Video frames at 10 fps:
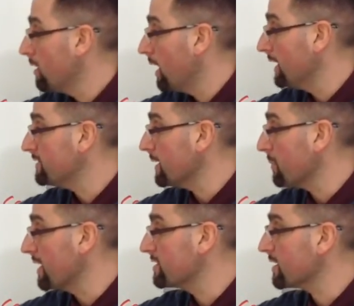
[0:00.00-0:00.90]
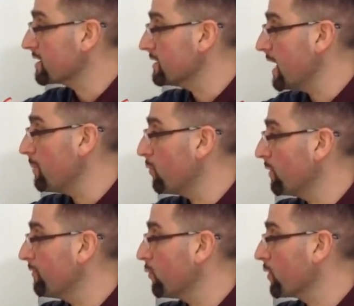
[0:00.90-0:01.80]
I take my
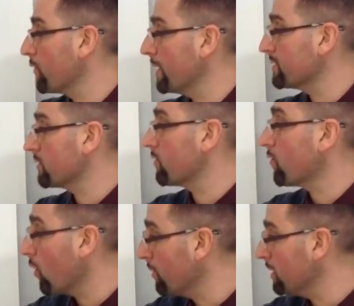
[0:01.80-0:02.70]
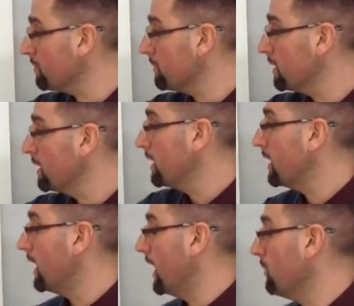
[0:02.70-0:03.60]
68.4 grams of chromium,
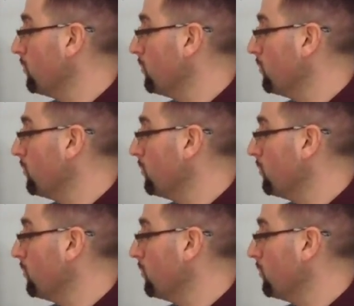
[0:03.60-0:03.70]
I